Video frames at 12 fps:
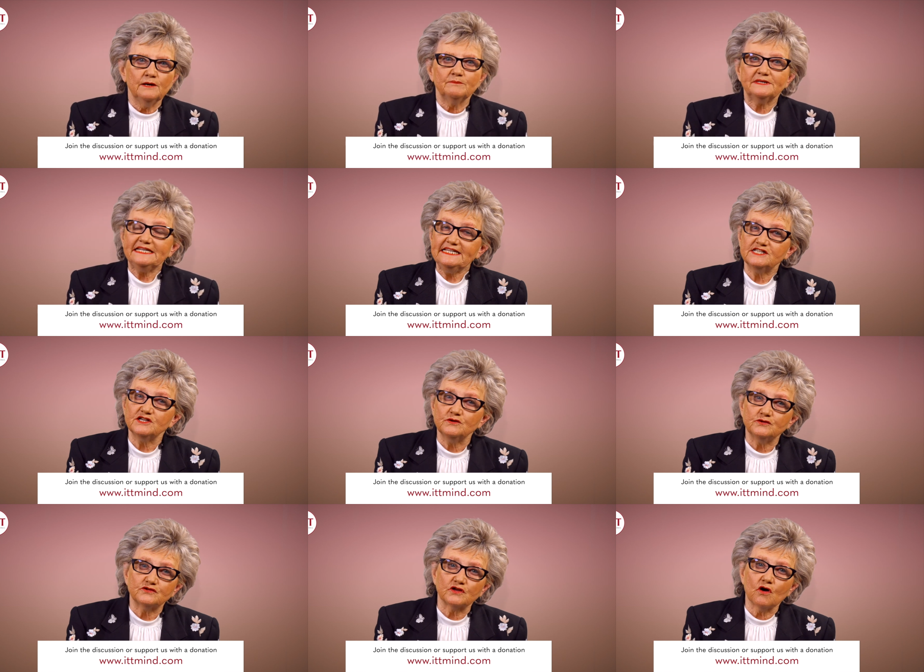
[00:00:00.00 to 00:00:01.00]
Please
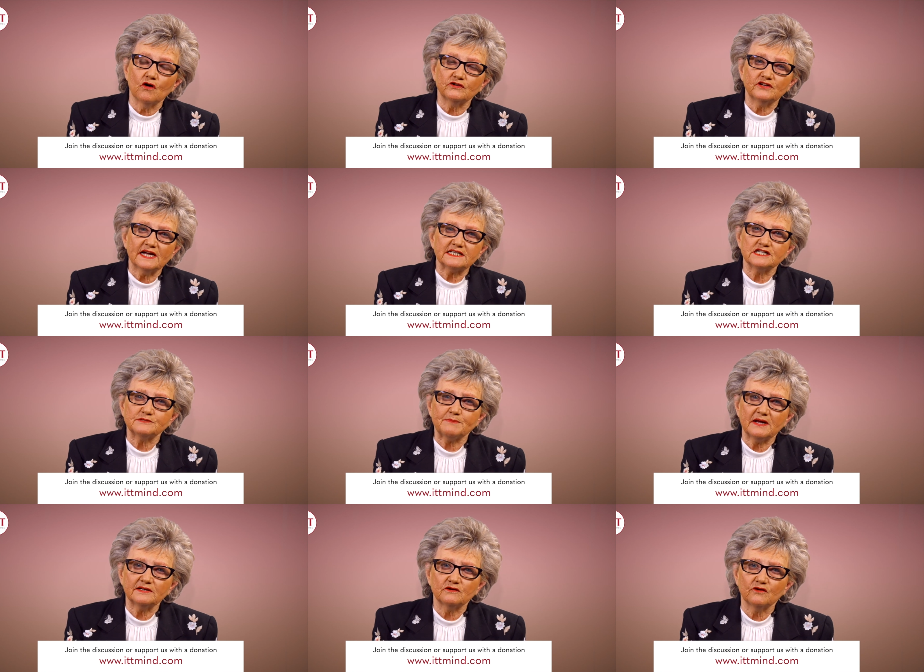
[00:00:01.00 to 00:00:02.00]
use the Contact Us
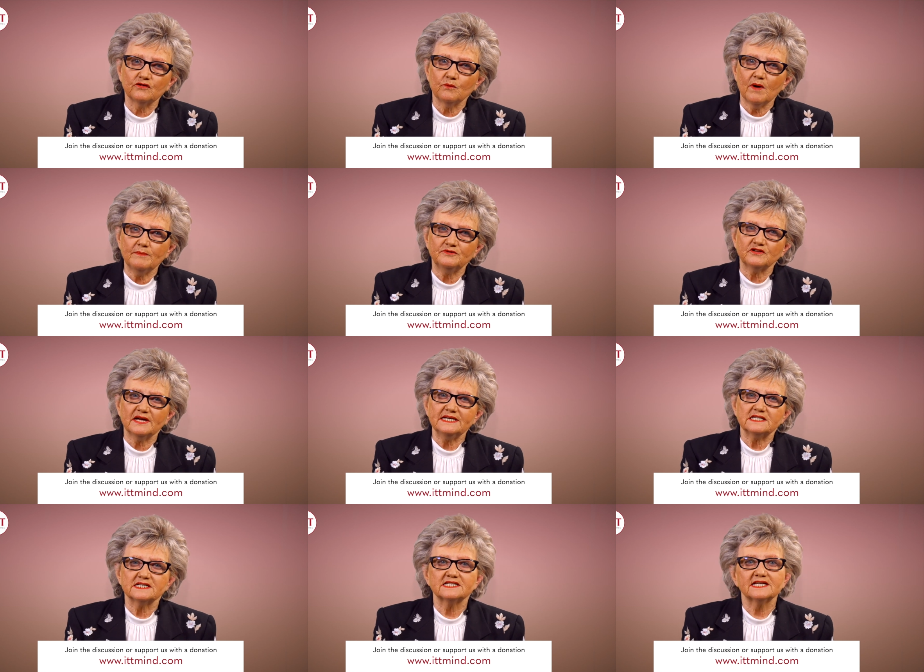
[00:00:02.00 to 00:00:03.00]
button on the
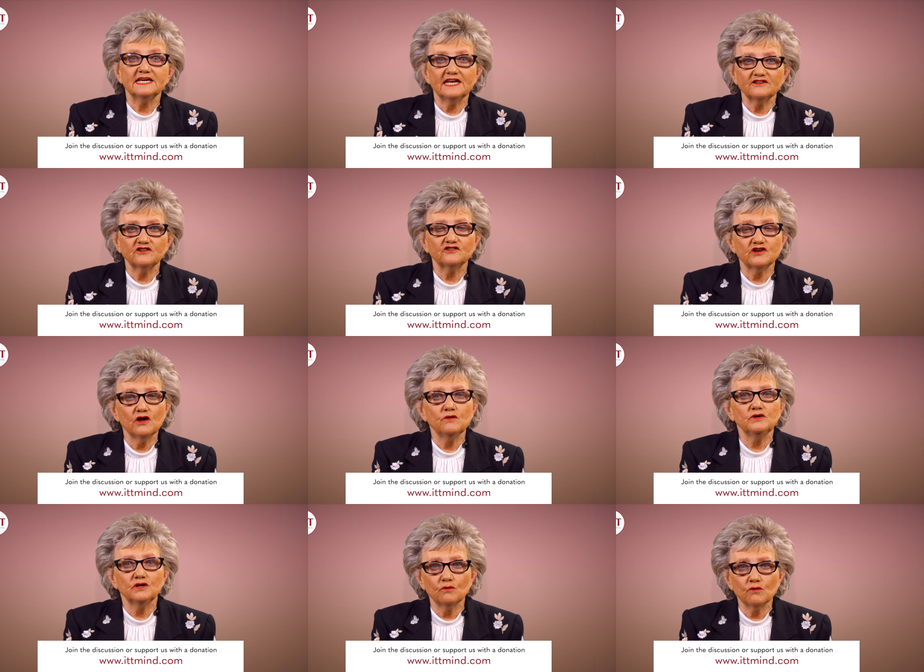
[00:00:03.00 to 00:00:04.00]
website to let us know
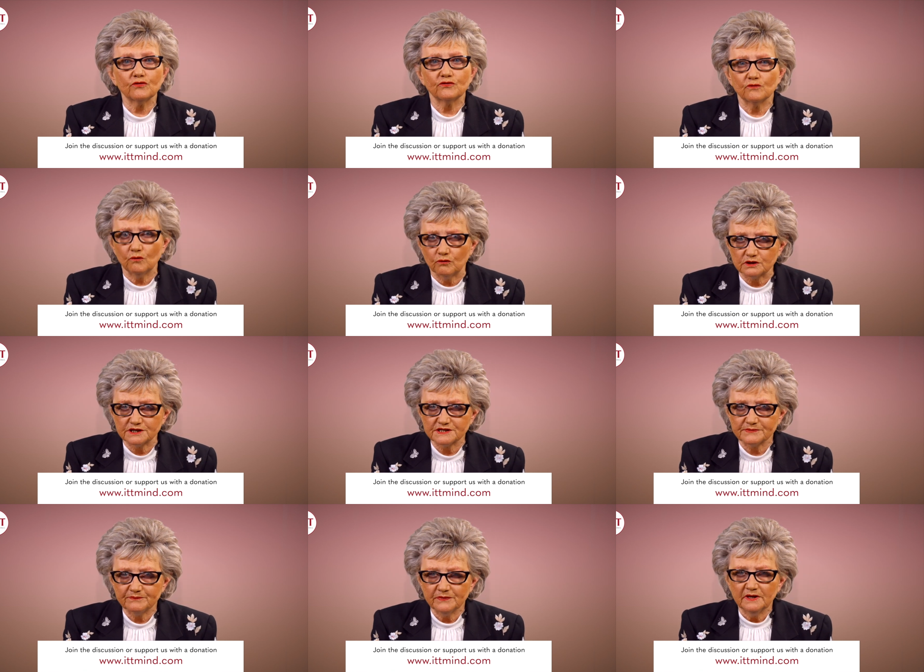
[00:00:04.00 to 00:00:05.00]
your
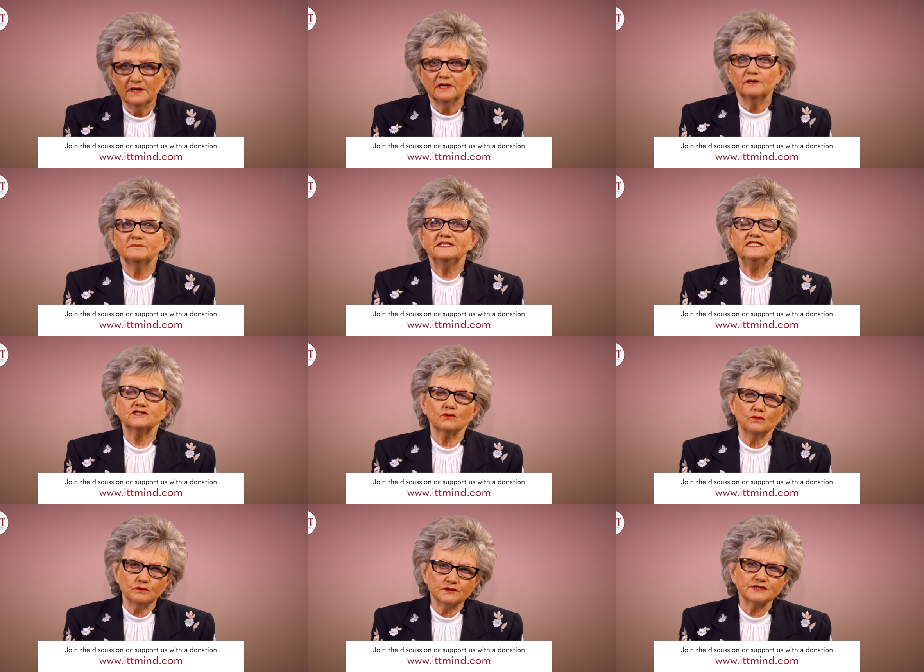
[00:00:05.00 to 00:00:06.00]
thoughts. Please
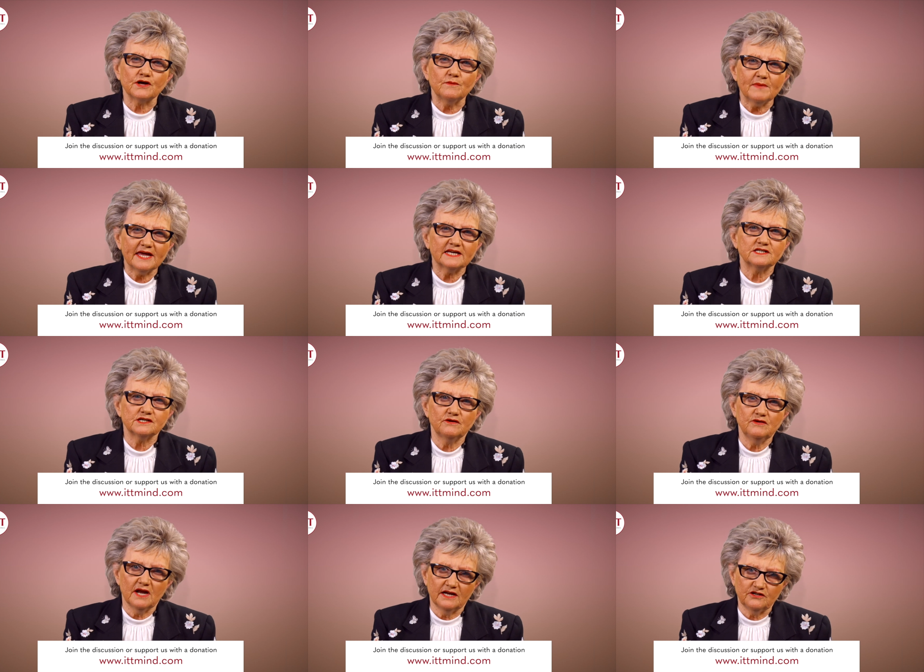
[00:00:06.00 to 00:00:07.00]
also make a
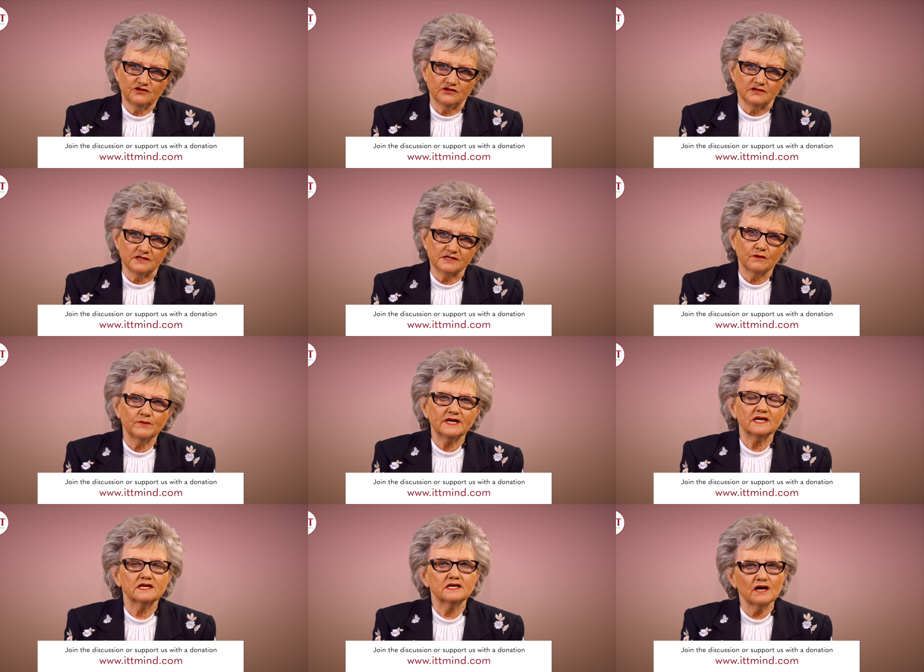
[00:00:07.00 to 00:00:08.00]
donation so we
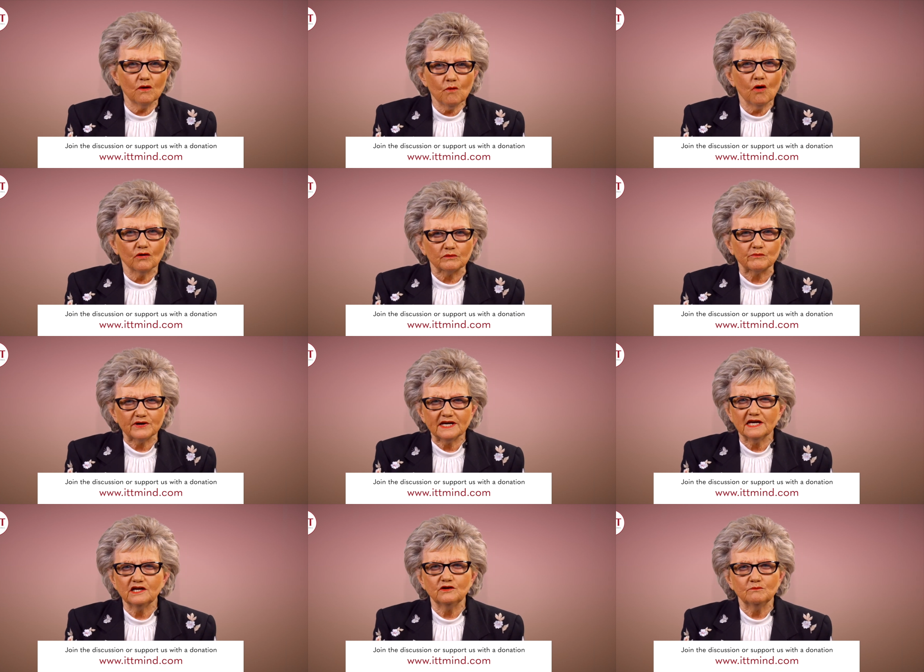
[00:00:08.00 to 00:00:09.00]
can go on
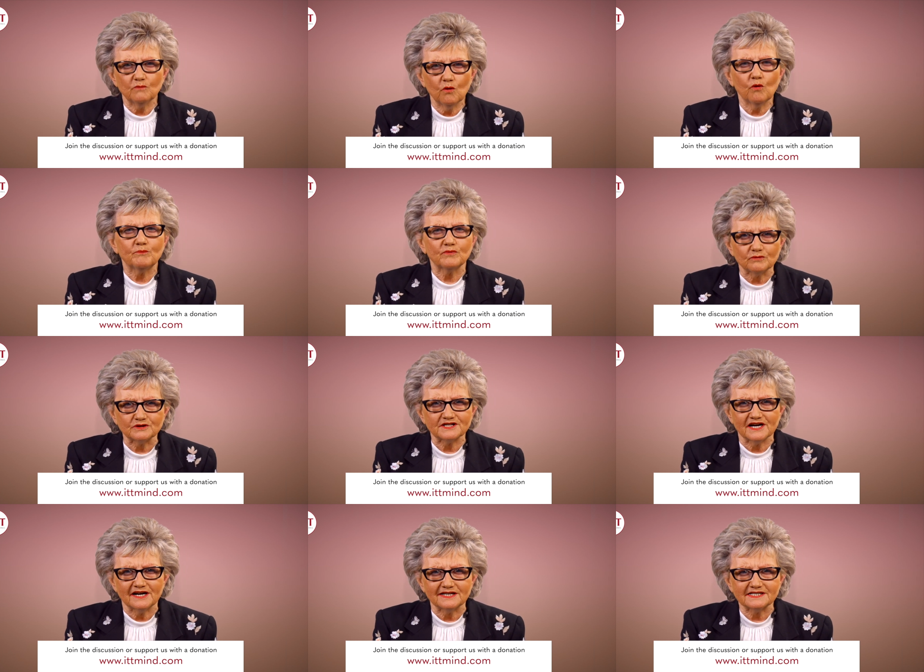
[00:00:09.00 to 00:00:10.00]
bringing you more
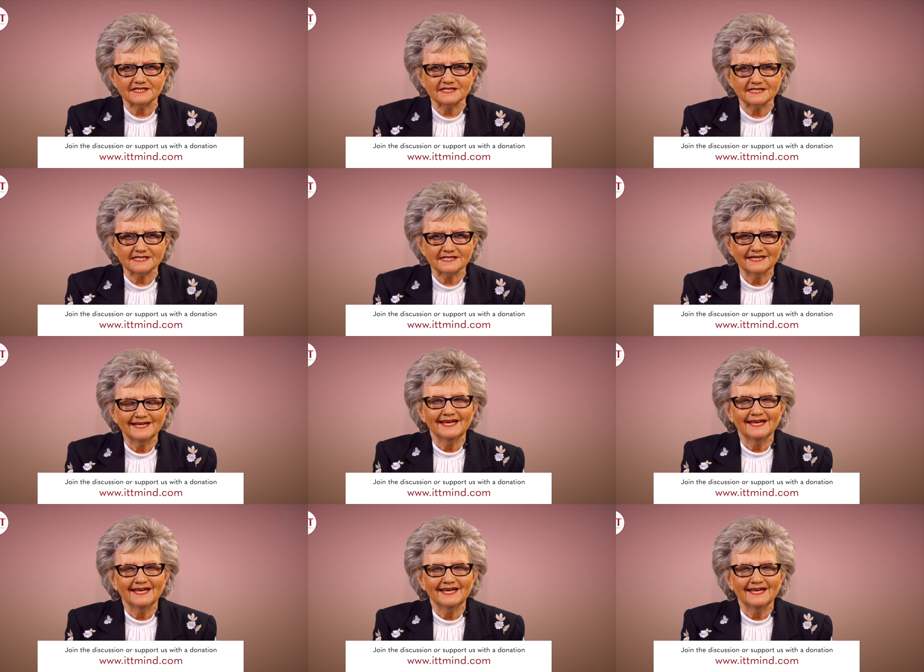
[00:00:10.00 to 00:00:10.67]
broadcasts.